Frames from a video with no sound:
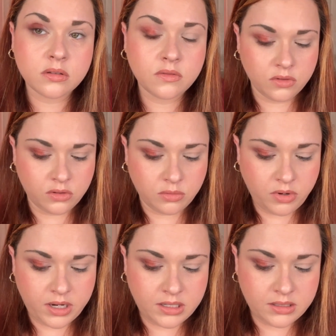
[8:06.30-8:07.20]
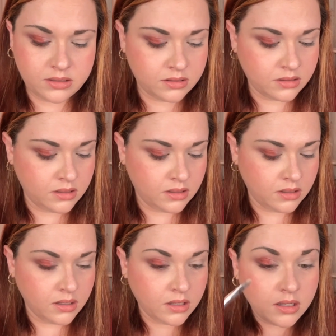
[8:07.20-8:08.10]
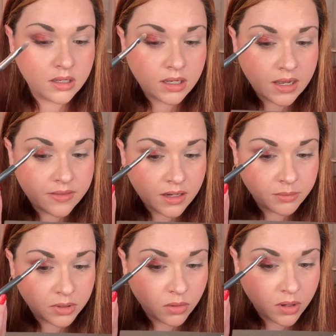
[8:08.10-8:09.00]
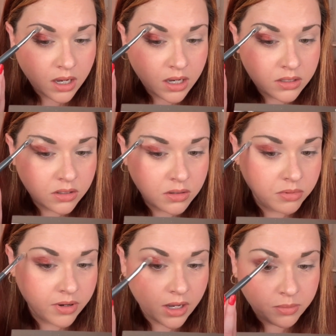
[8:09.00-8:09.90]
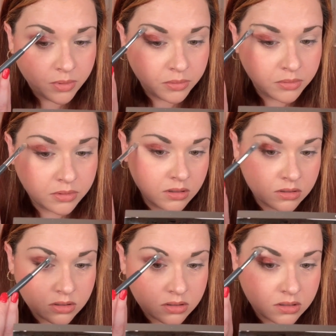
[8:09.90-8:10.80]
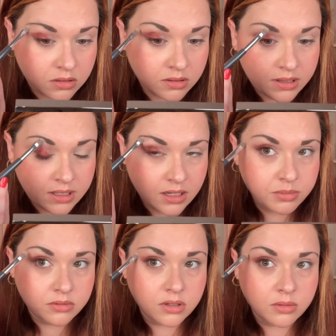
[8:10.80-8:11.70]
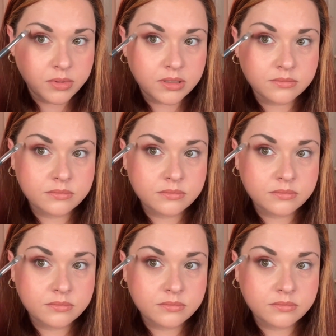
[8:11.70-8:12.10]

for a little brightness. And then I'm going to go under the brow bone just to clean that up a little bit.